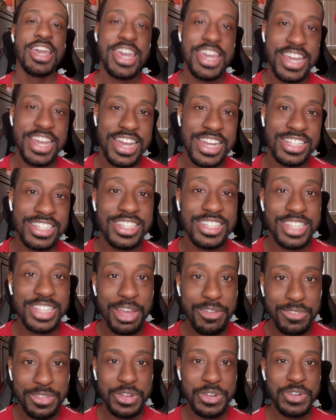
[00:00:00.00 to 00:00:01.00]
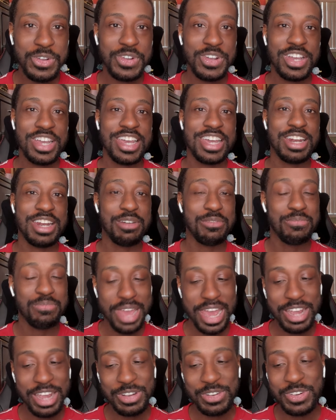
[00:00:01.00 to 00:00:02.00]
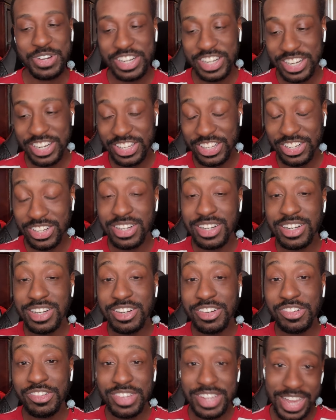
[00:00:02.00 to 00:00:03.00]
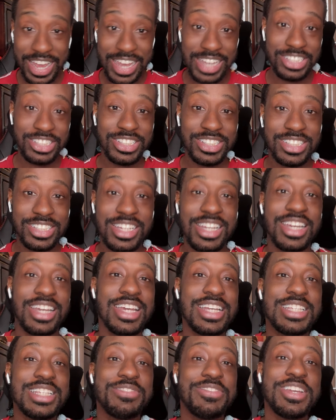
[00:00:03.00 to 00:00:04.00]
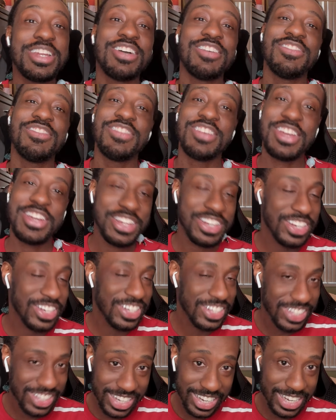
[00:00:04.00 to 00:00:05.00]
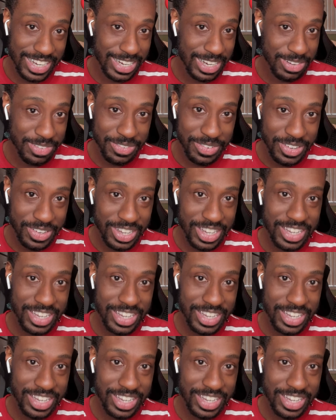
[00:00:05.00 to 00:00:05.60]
Hey guys, it's Septo, and I'm back with another reaction. It's been a very long time.